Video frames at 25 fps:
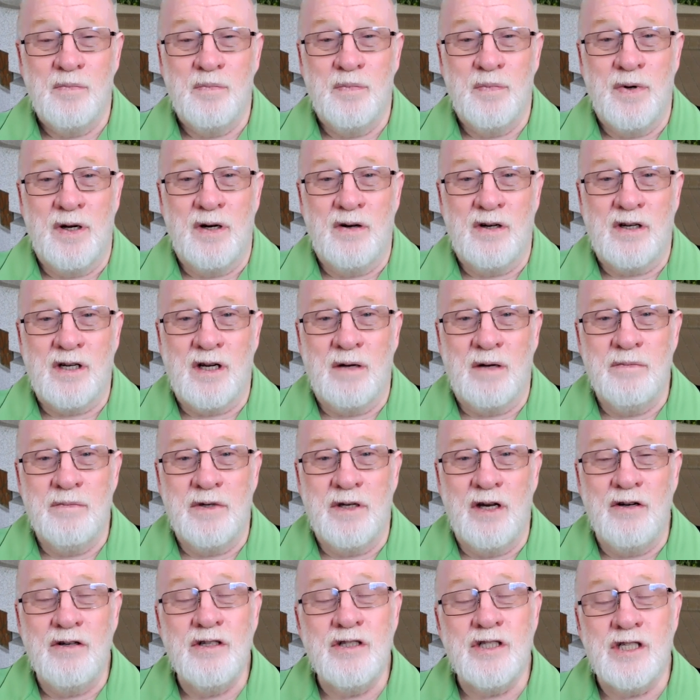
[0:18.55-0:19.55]
But I'm
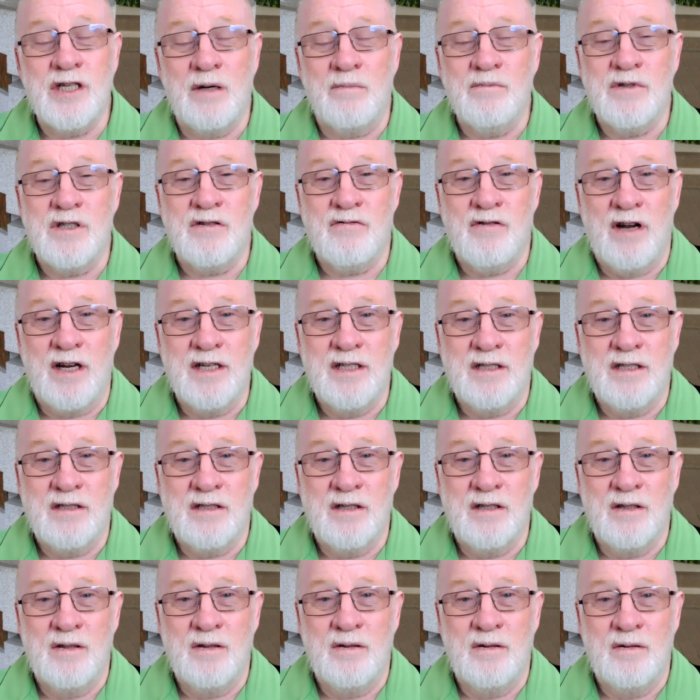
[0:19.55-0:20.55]
going to jump straight
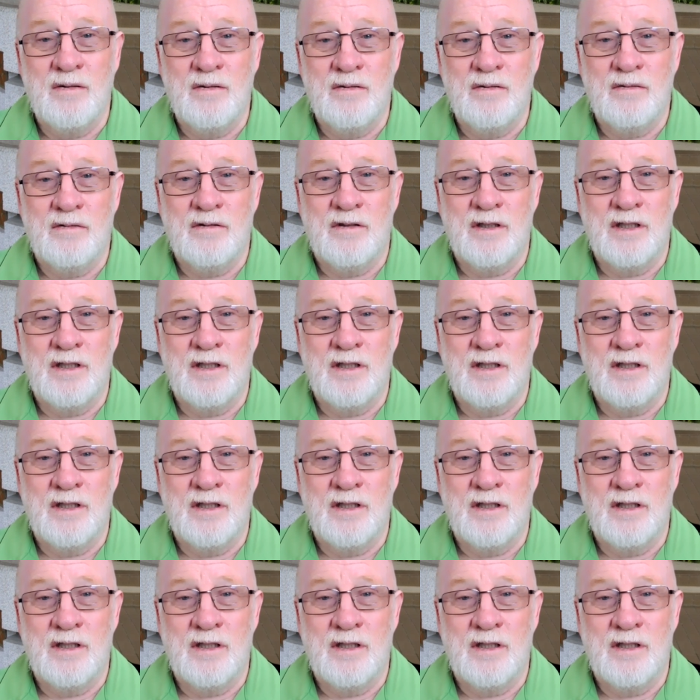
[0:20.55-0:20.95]
to